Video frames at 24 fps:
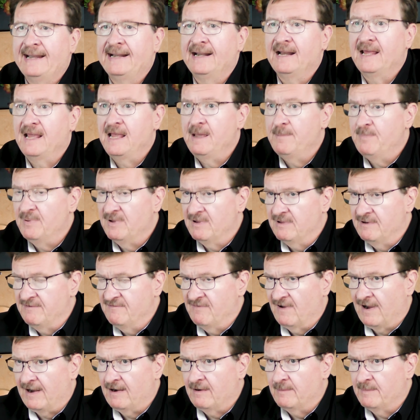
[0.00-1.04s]
in a HIPAA
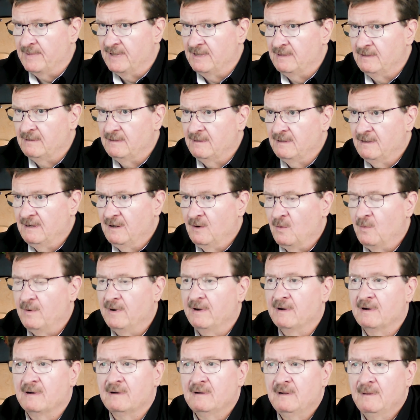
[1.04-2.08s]
environment
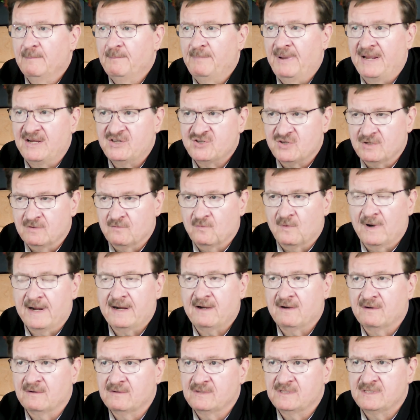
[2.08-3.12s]
where patient
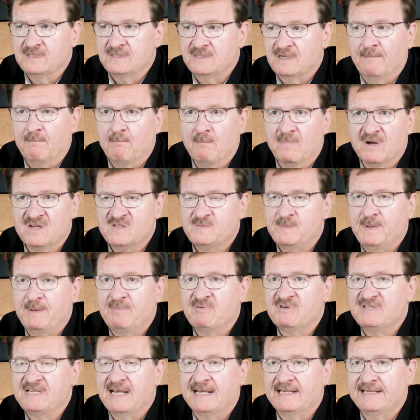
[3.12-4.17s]
records must be
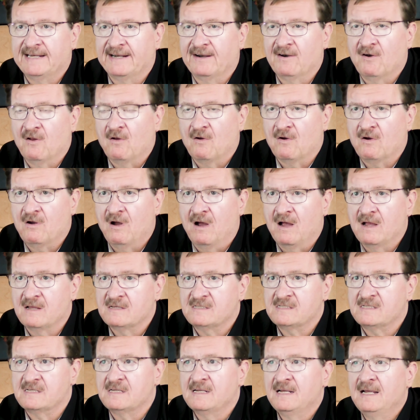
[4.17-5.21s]
protected at all
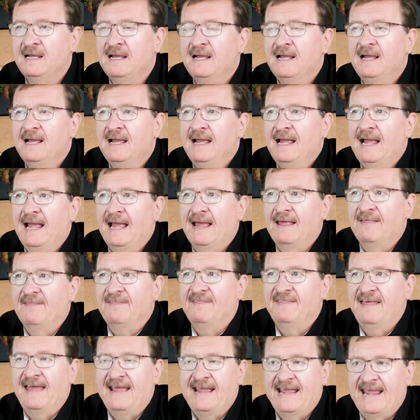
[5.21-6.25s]
costs,
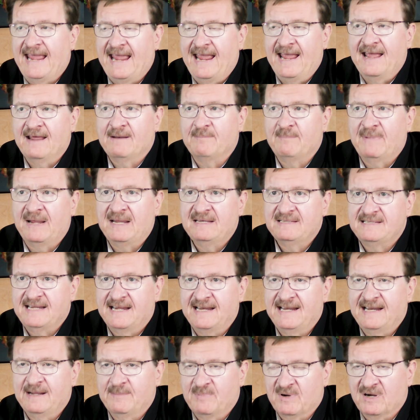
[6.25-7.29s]
they can't
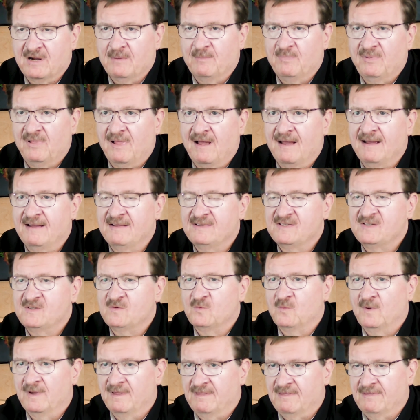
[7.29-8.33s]
maintain HIPAA compliance
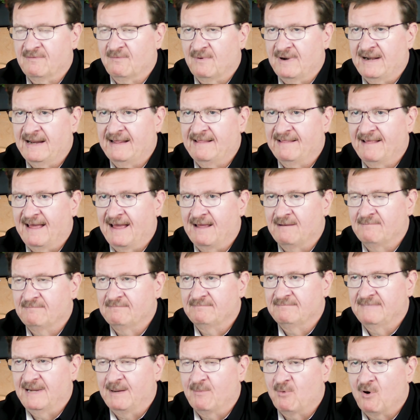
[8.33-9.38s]
with running
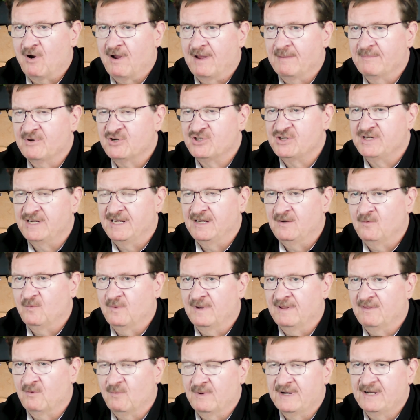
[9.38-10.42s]
that MRI machine
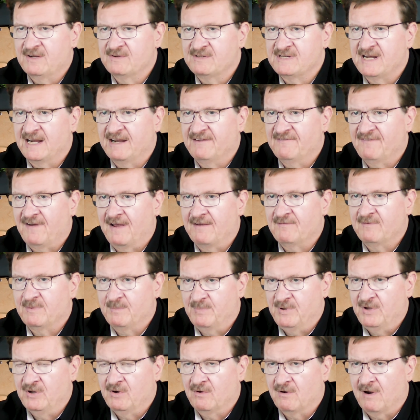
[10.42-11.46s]
with a Windows 95
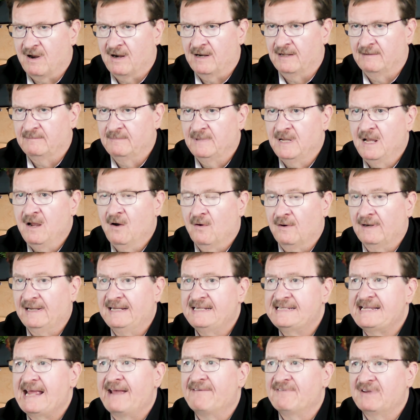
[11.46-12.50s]
computer on it, or at
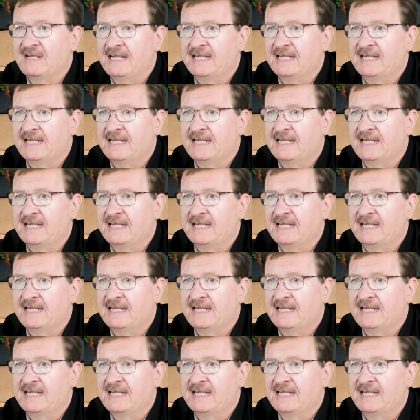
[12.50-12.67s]
least having